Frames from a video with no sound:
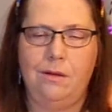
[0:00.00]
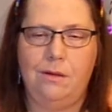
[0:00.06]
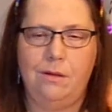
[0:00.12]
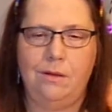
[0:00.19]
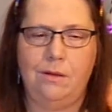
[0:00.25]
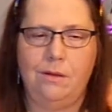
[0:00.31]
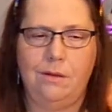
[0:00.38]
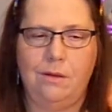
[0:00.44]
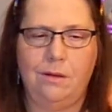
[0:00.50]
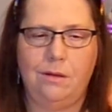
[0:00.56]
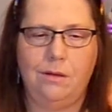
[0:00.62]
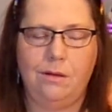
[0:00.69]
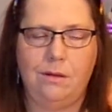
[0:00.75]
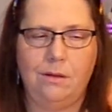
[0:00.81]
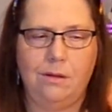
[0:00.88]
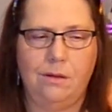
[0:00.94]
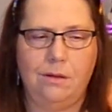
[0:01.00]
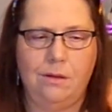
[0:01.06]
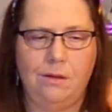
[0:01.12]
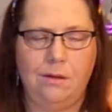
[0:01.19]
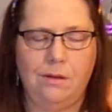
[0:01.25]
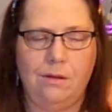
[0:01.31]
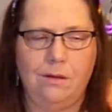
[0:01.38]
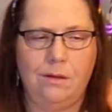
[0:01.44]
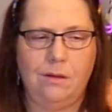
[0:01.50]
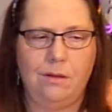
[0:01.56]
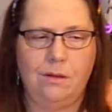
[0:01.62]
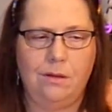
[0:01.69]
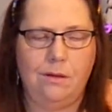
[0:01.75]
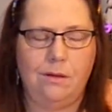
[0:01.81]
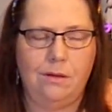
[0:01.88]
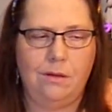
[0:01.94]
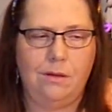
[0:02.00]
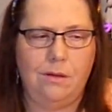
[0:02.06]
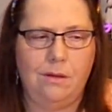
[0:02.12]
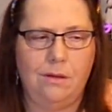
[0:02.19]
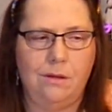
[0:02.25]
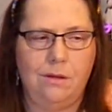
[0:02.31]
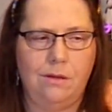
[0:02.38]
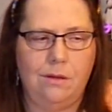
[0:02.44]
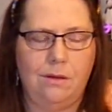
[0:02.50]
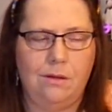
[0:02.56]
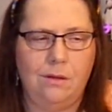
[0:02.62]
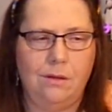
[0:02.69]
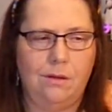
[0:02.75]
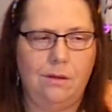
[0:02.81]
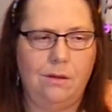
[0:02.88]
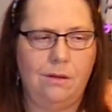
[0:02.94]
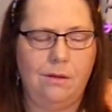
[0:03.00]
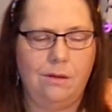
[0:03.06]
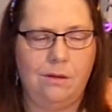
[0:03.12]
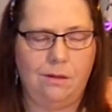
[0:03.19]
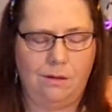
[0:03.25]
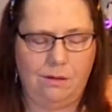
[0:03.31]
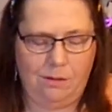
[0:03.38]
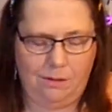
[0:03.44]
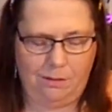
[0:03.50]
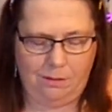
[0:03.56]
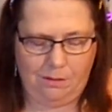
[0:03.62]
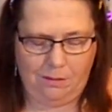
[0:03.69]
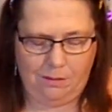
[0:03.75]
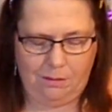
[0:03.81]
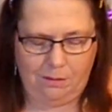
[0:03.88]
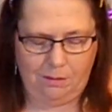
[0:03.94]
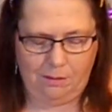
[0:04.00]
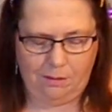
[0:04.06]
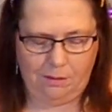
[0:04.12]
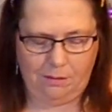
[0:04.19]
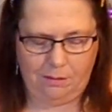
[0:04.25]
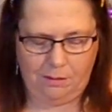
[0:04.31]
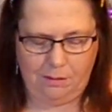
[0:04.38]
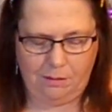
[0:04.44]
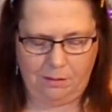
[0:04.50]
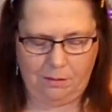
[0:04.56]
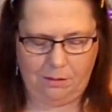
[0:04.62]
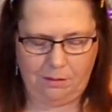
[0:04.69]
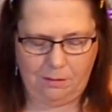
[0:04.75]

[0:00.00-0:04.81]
(no one is talking)